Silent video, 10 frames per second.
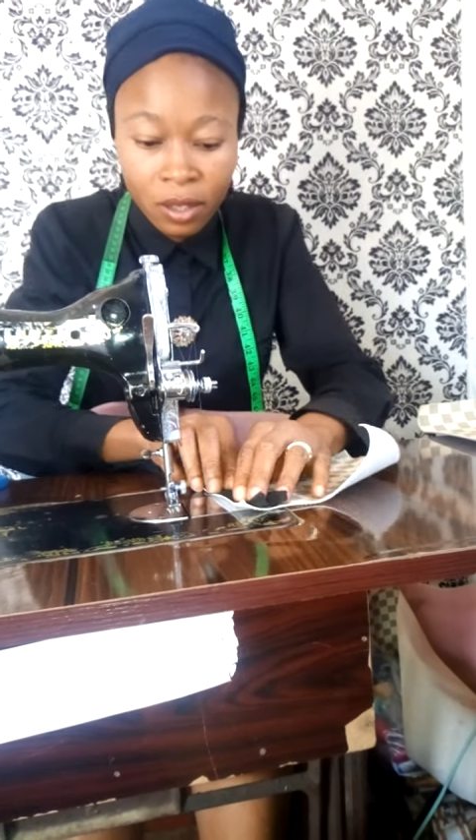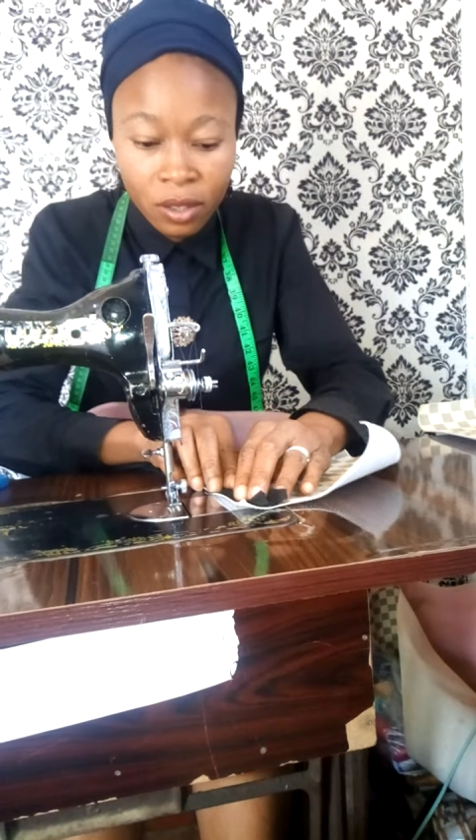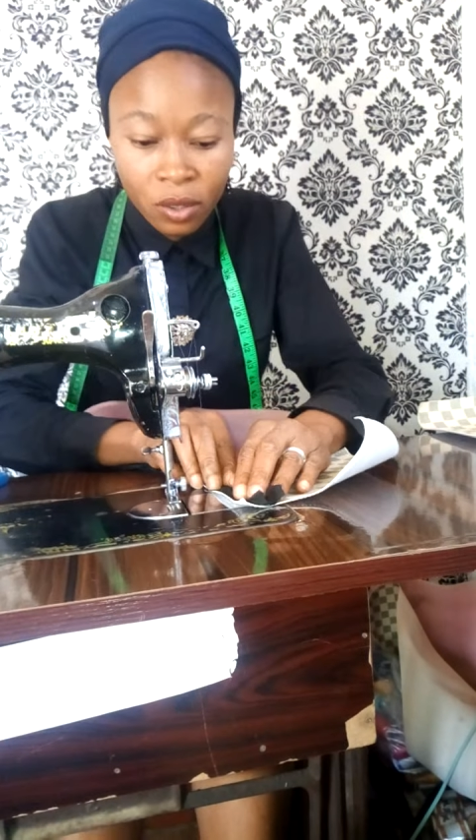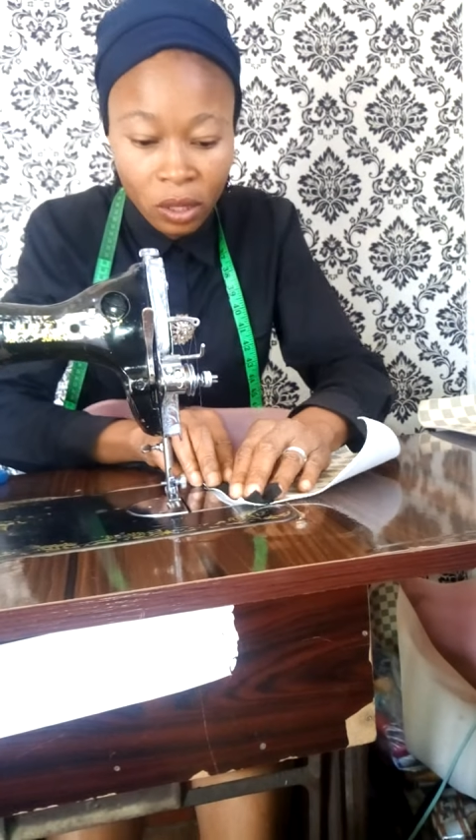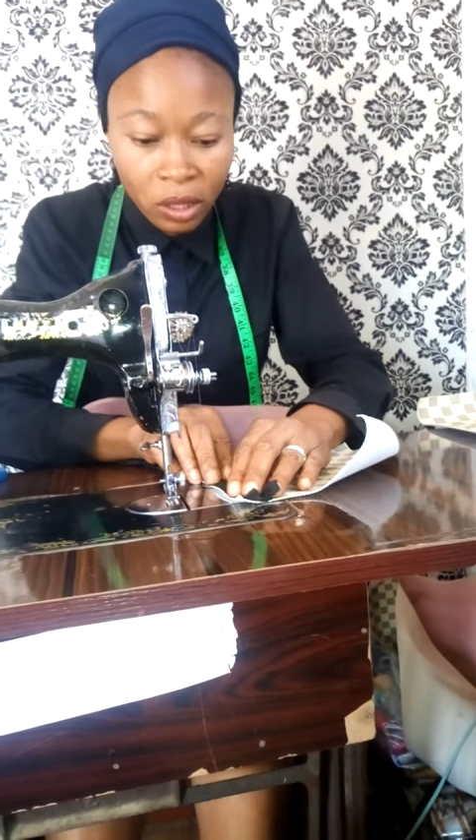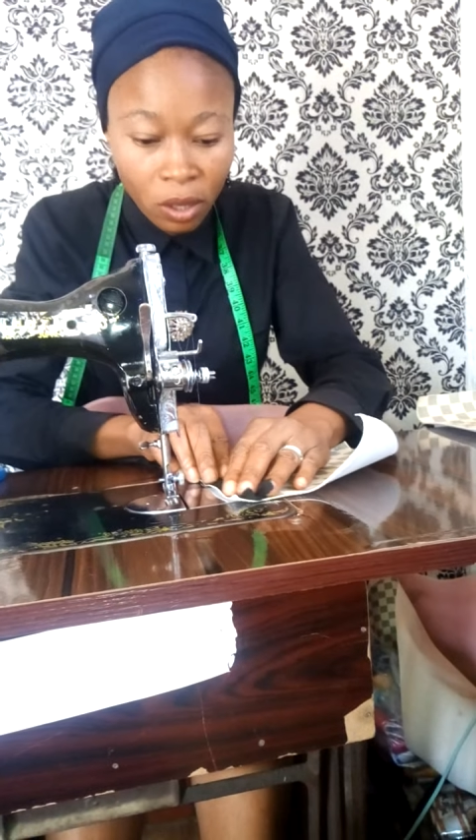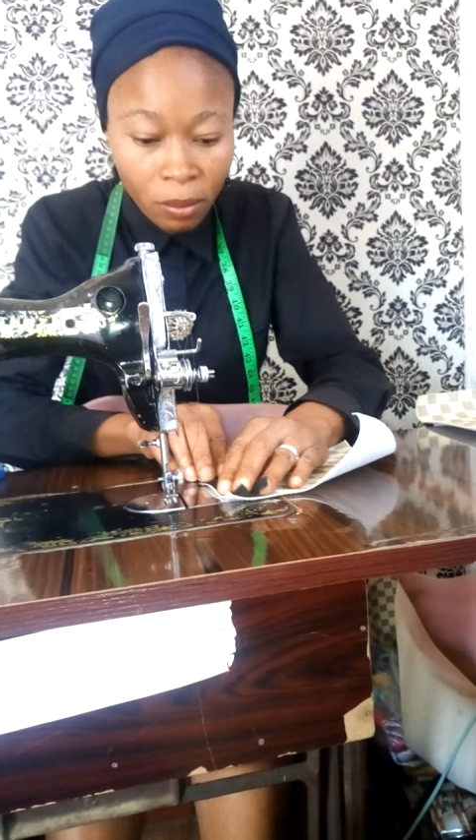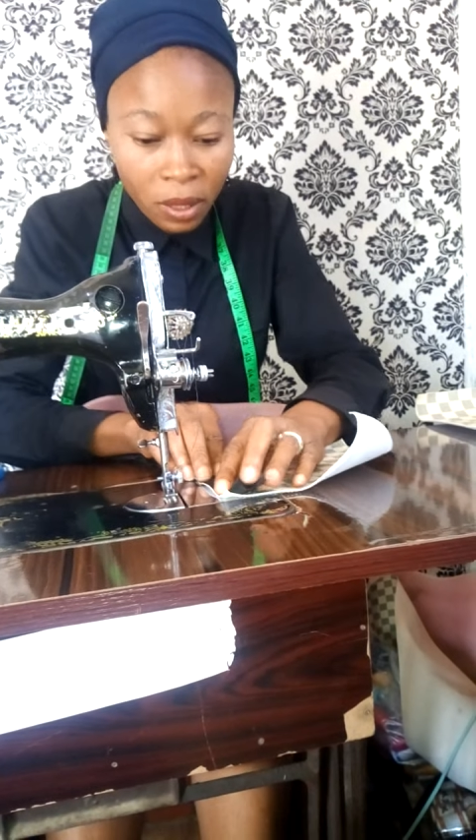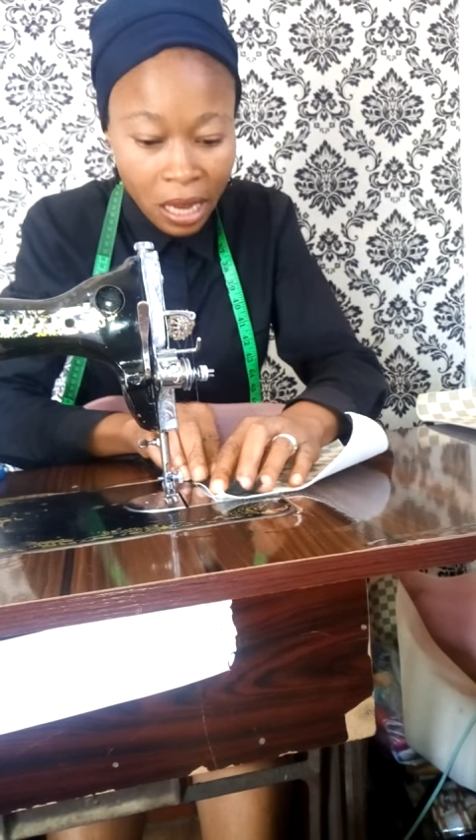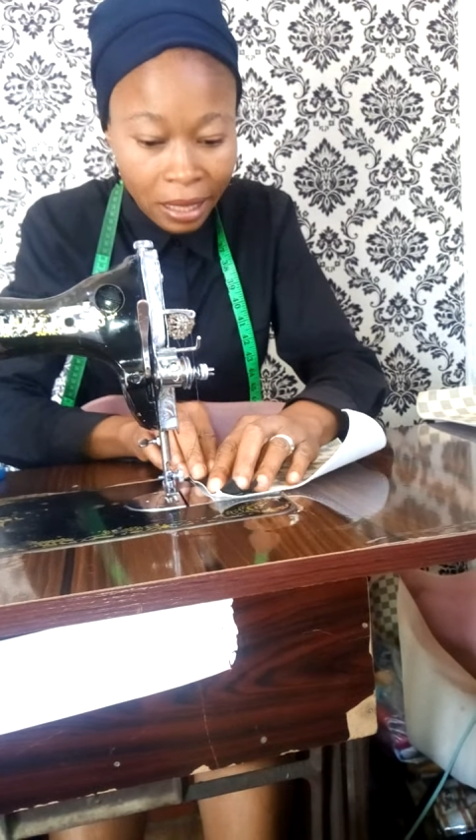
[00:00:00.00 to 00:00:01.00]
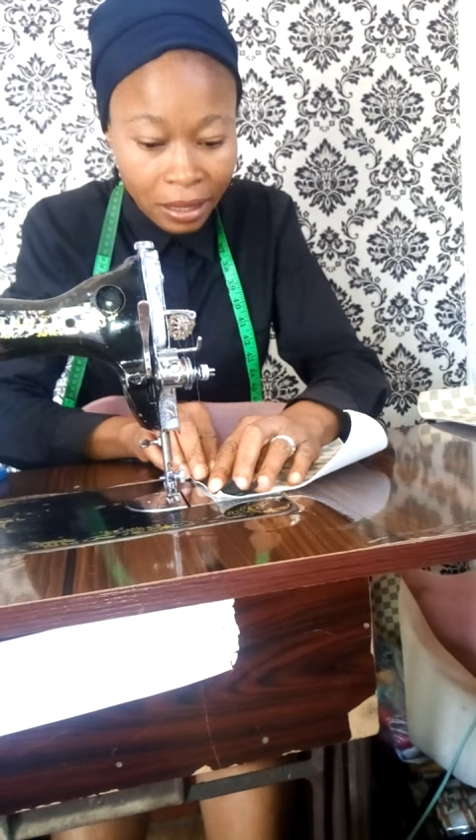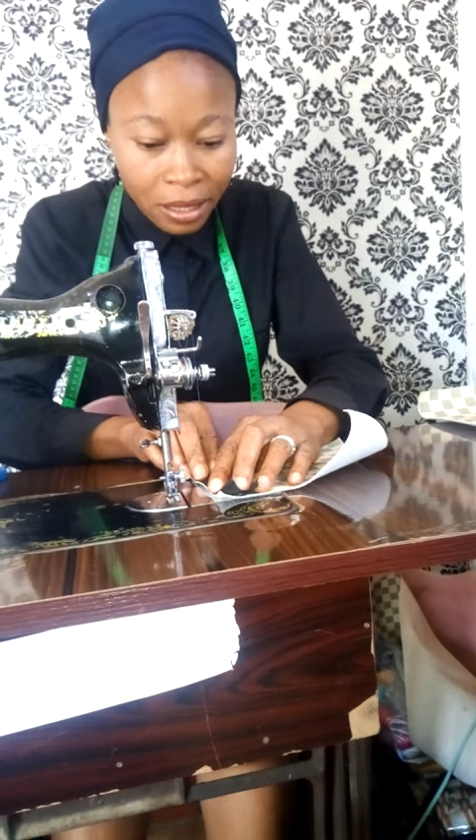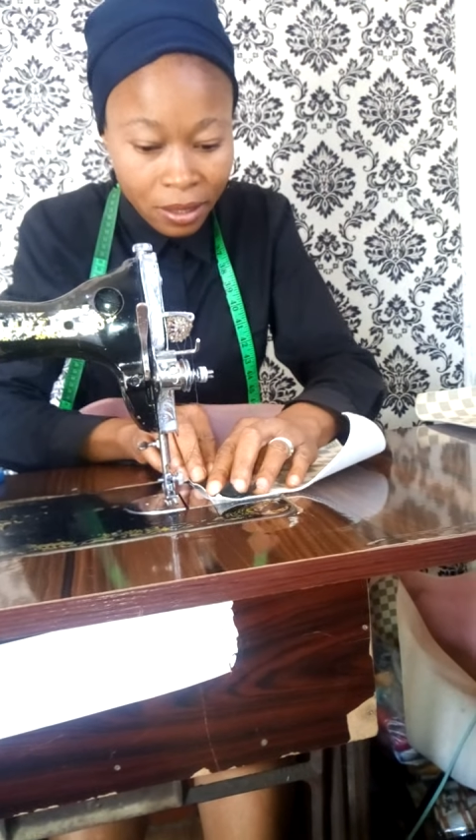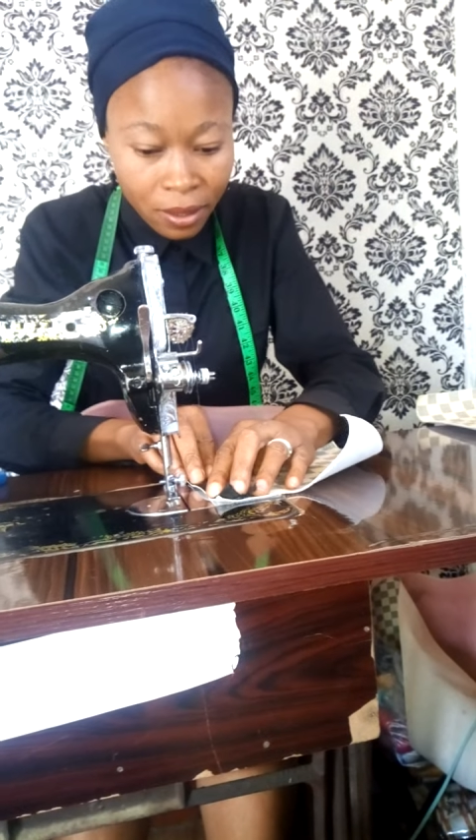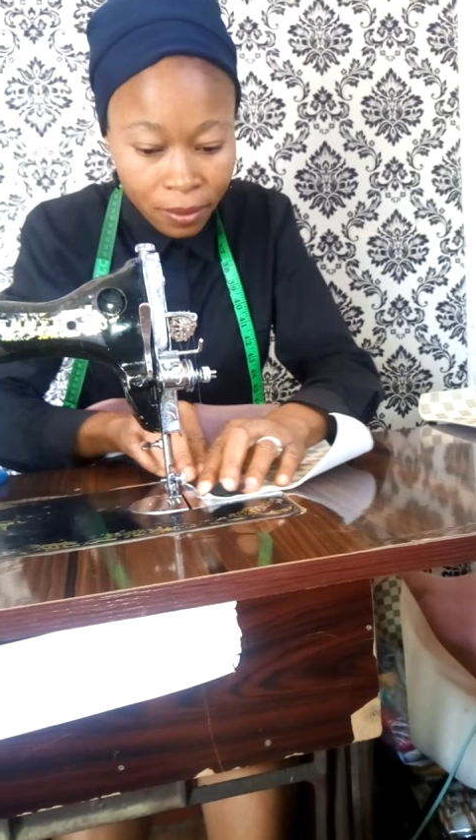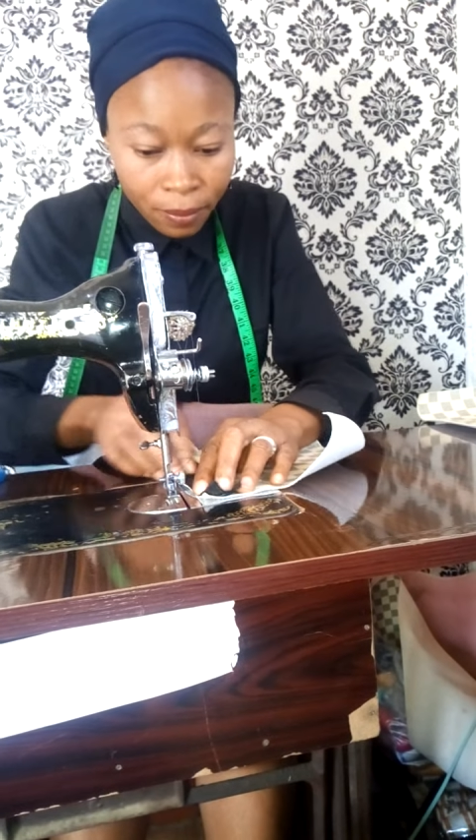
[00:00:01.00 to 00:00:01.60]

so it's something like this,